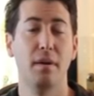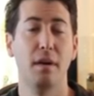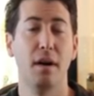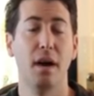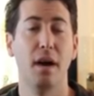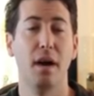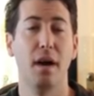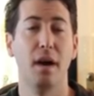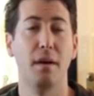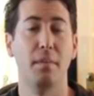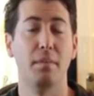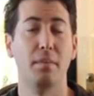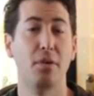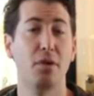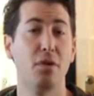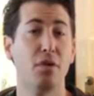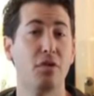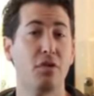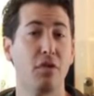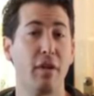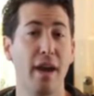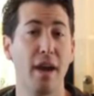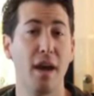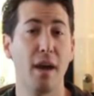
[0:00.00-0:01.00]
um, per
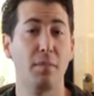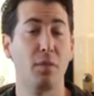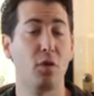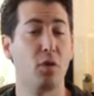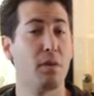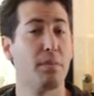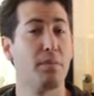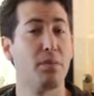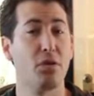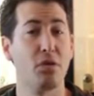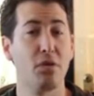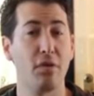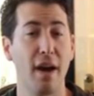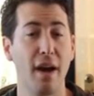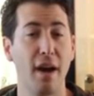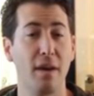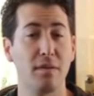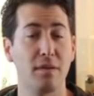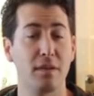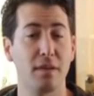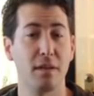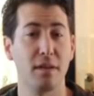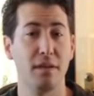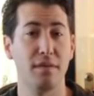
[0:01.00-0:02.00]
gram or per
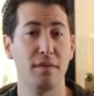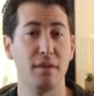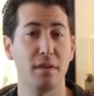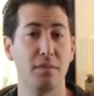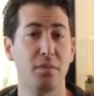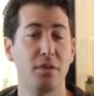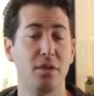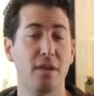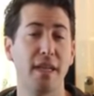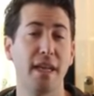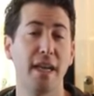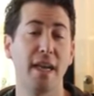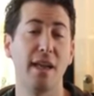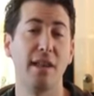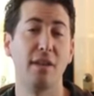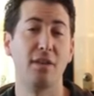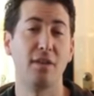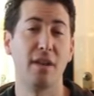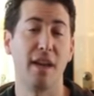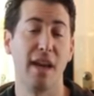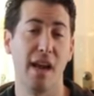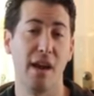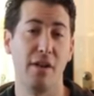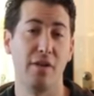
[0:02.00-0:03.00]
ounce of the particular
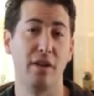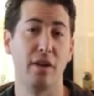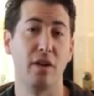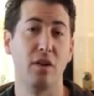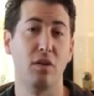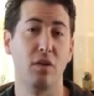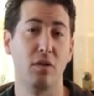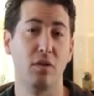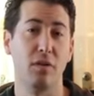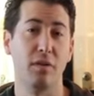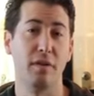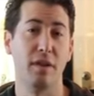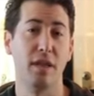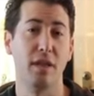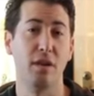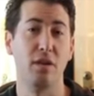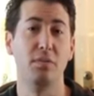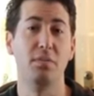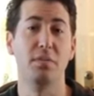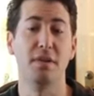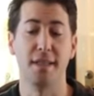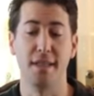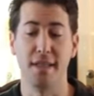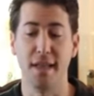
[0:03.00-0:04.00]
carat gold that you
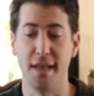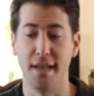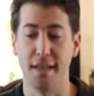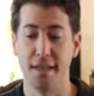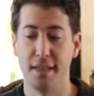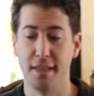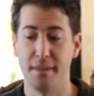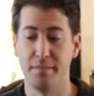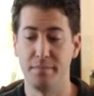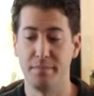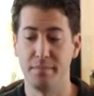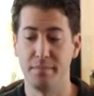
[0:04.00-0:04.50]
possess.